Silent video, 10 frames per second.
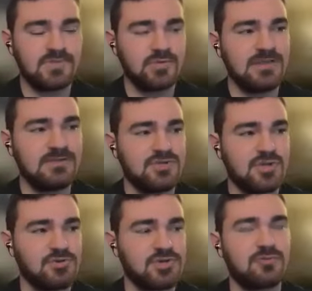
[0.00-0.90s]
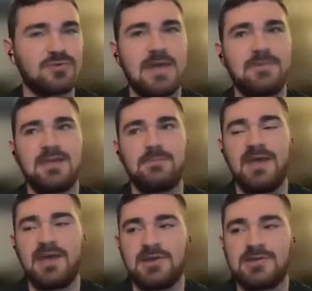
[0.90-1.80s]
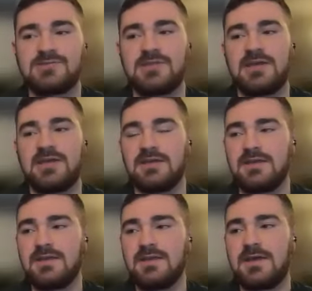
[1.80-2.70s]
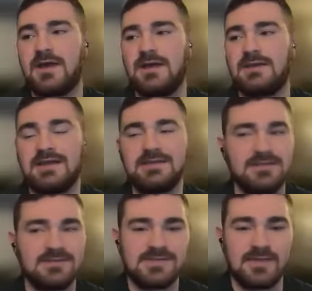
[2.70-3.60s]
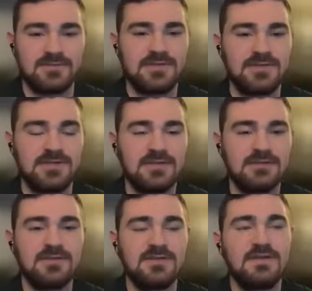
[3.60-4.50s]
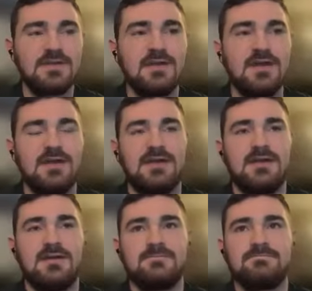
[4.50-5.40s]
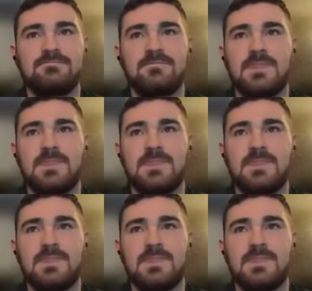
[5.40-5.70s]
Between Jojo Rabbit, Parasite, uh, 1917, um,